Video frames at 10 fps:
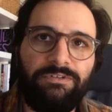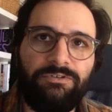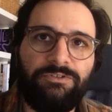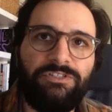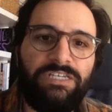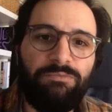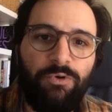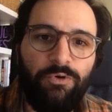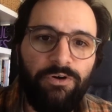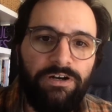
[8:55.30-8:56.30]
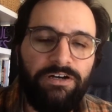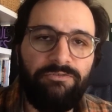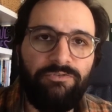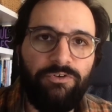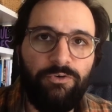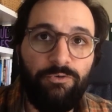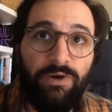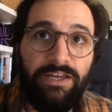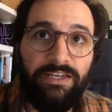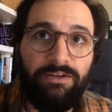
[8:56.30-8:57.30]
see more of your
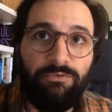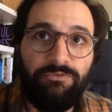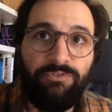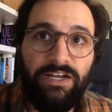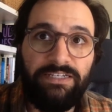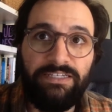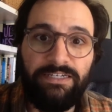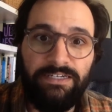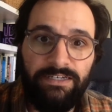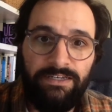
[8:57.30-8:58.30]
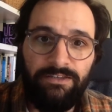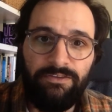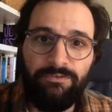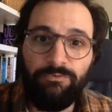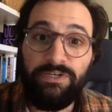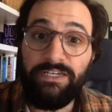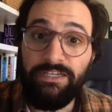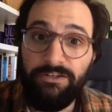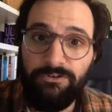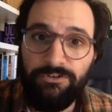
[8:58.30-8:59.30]
writing reflecting the
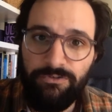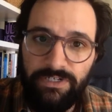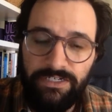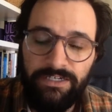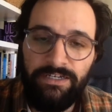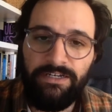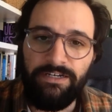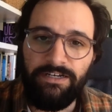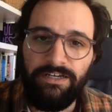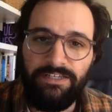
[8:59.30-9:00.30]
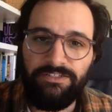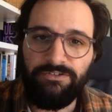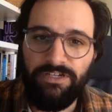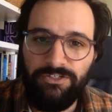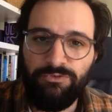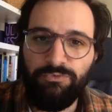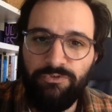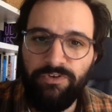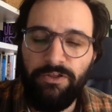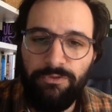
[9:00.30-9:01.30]
reading you're doing as you
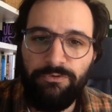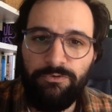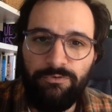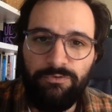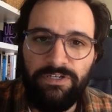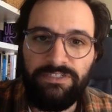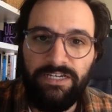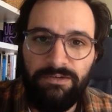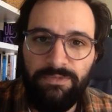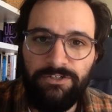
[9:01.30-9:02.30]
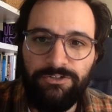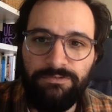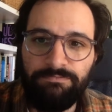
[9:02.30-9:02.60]
move on through a psych major.